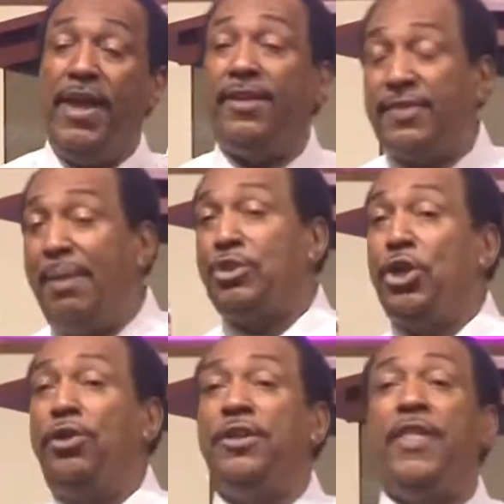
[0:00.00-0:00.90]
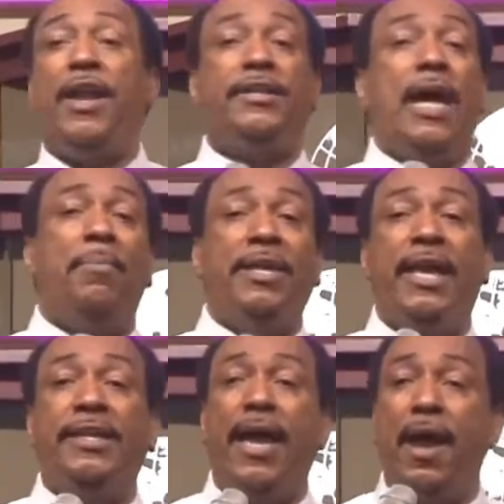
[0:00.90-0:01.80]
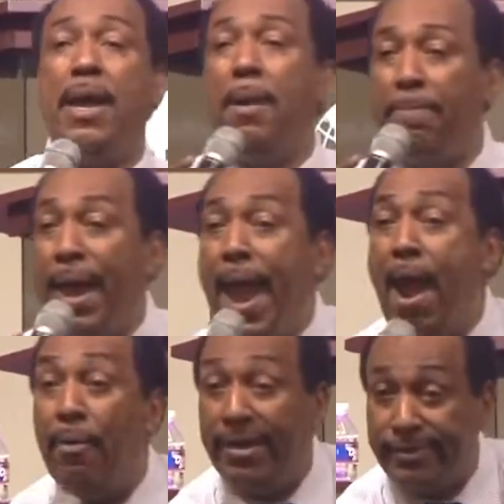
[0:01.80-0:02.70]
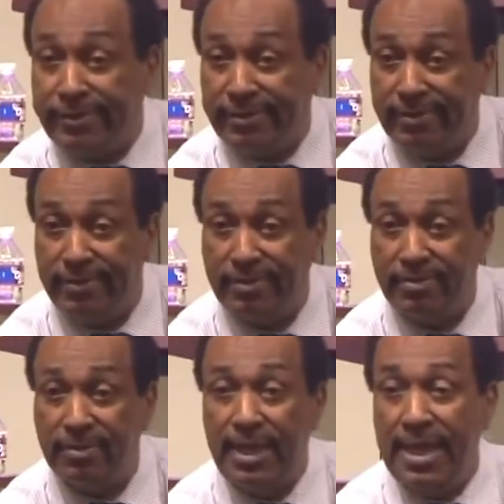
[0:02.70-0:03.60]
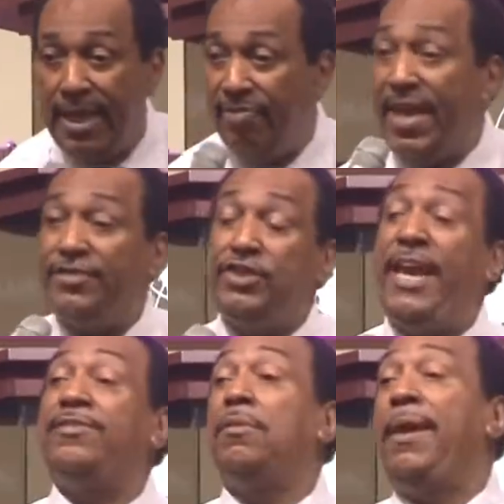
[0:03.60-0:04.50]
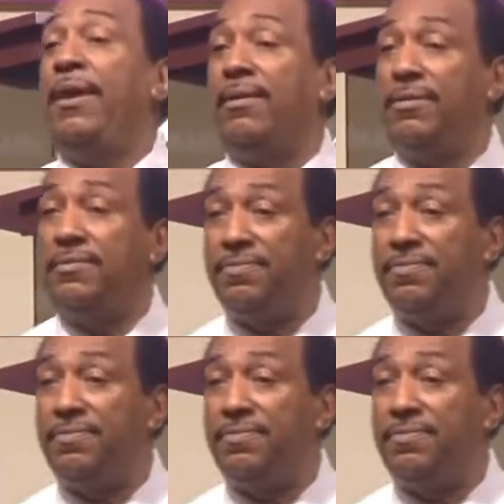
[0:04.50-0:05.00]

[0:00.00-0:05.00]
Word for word: There are some children that are dominating their parents, and that's Jezebel.